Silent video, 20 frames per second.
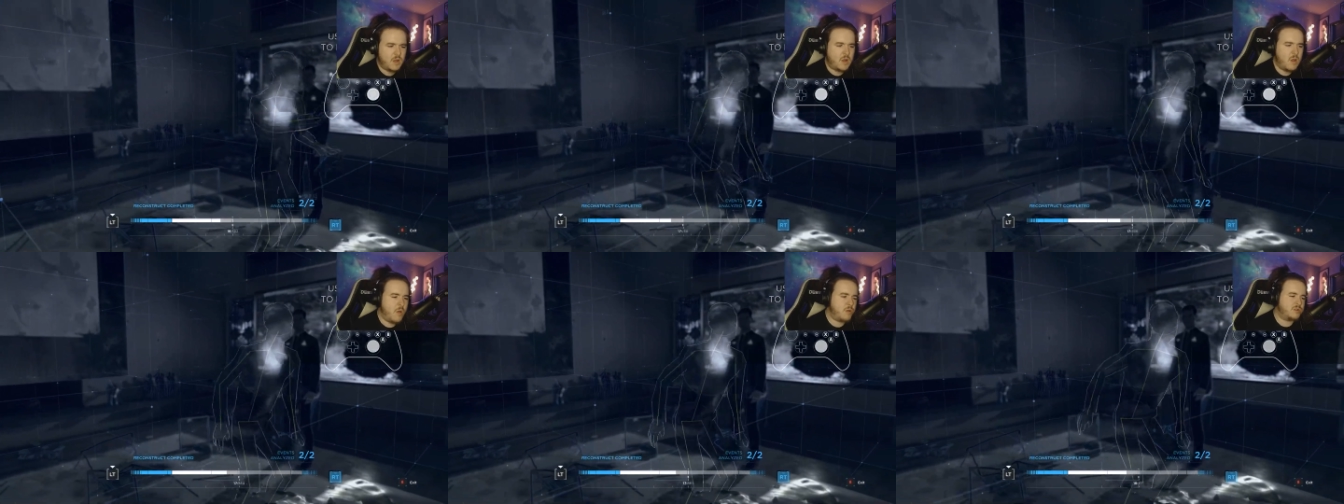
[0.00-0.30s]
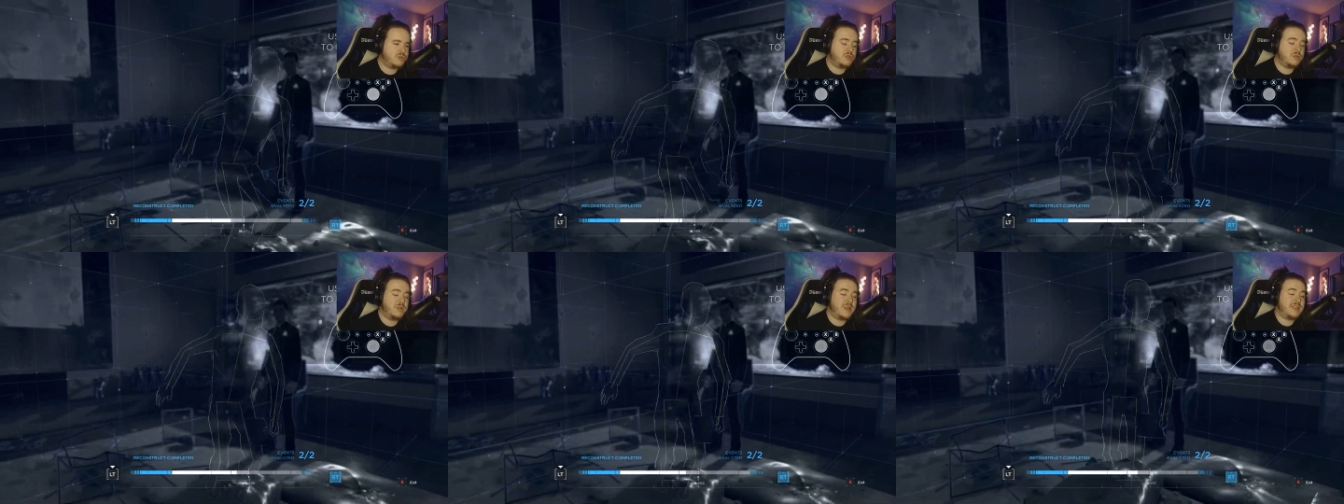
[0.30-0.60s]
Oh,
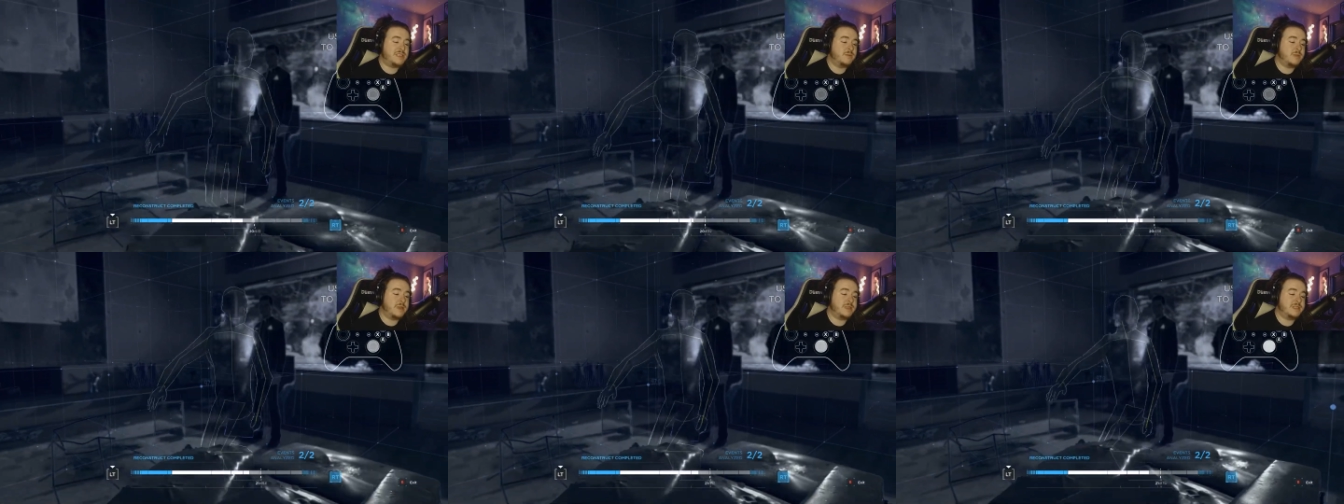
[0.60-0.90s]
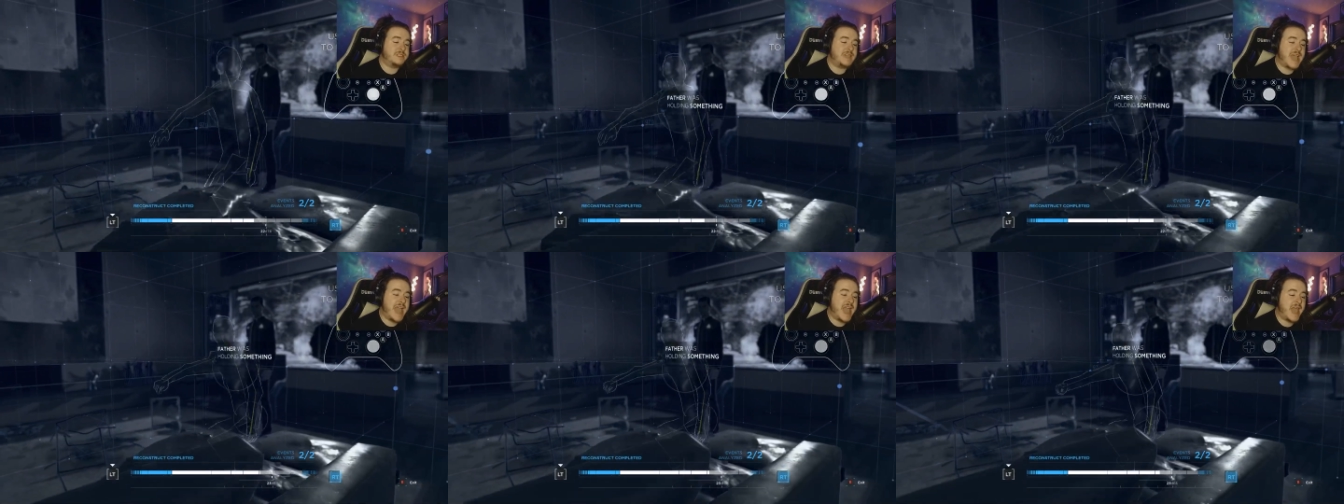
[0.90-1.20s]
so that's where the
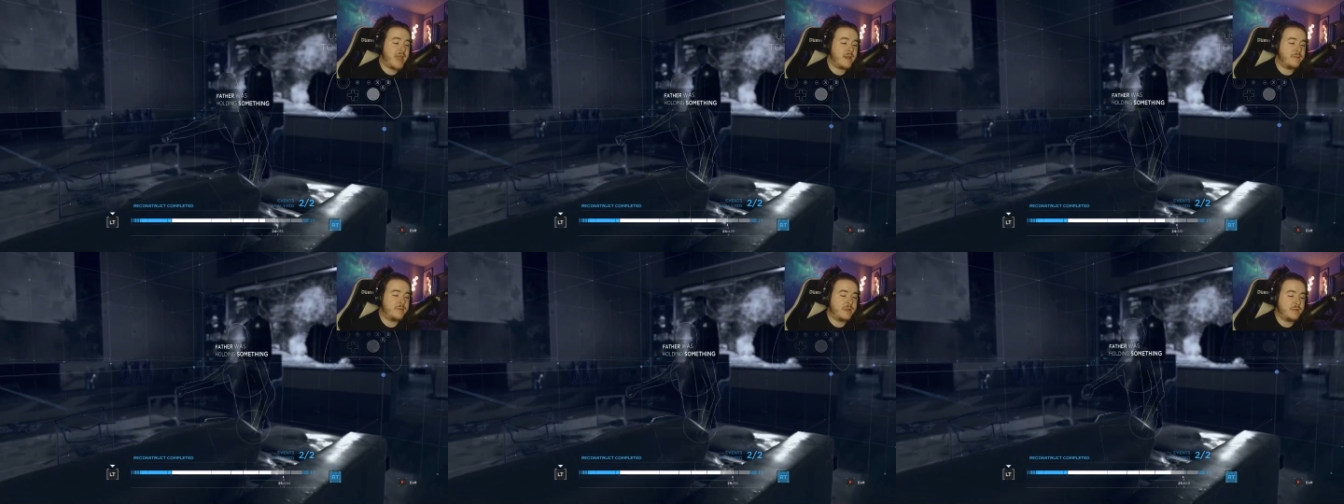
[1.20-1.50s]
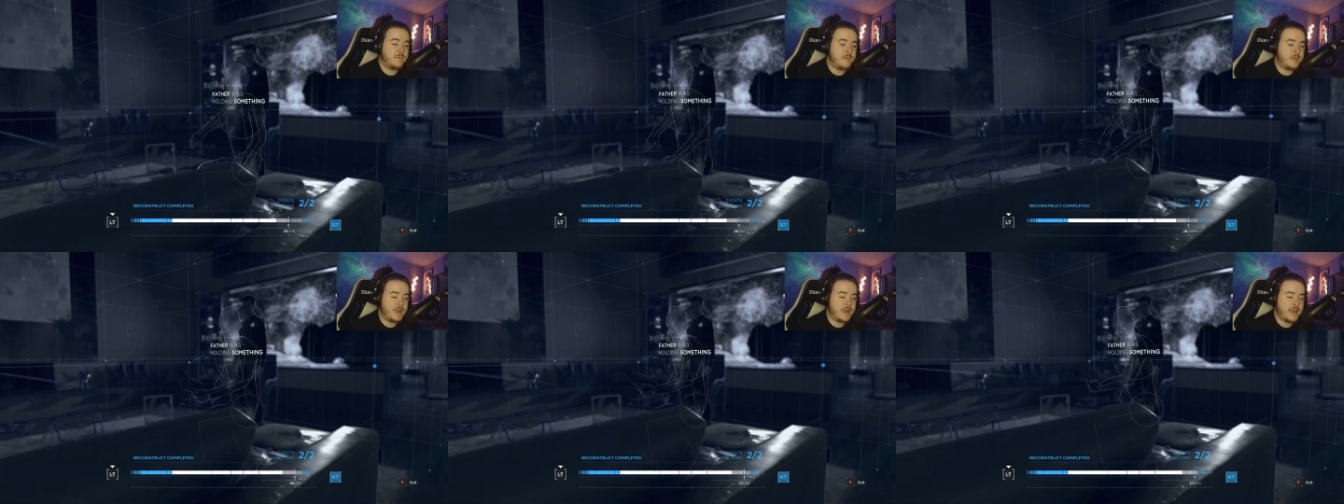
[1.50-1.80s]

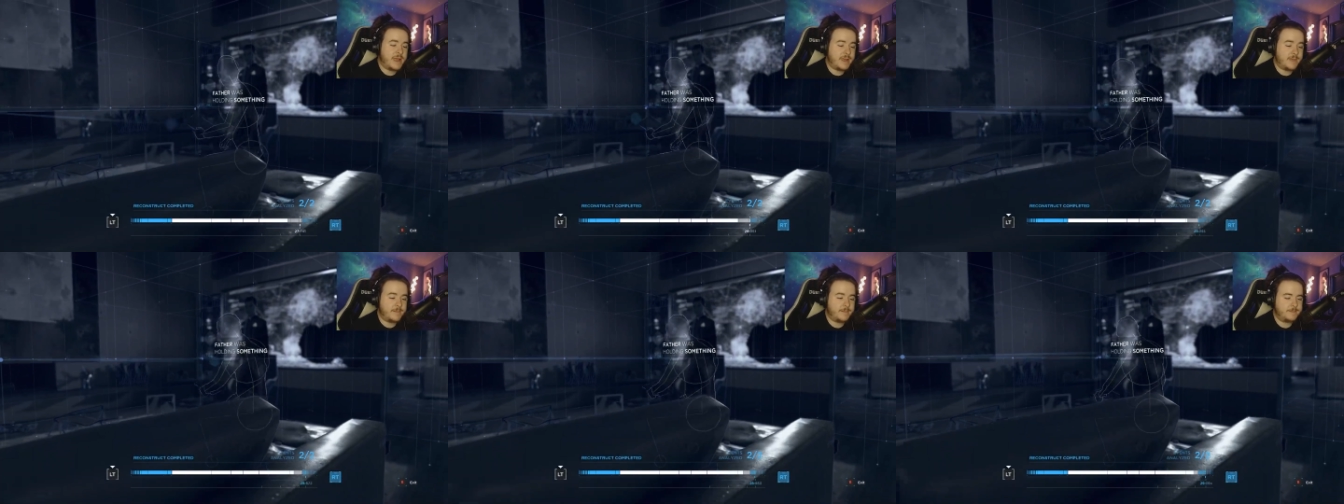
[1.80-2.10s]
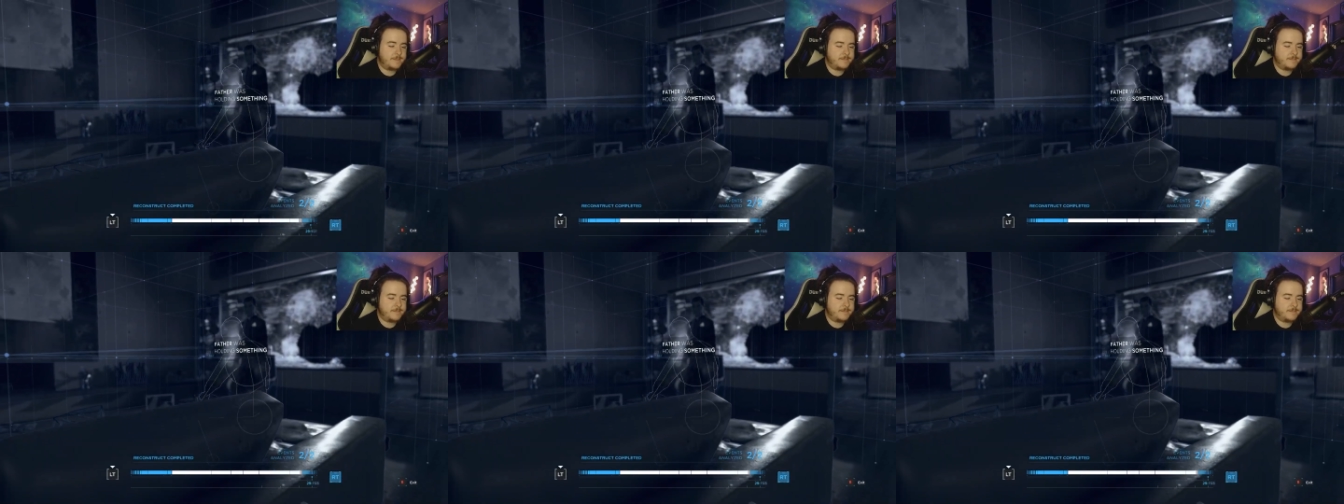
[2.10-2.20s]
tablet went.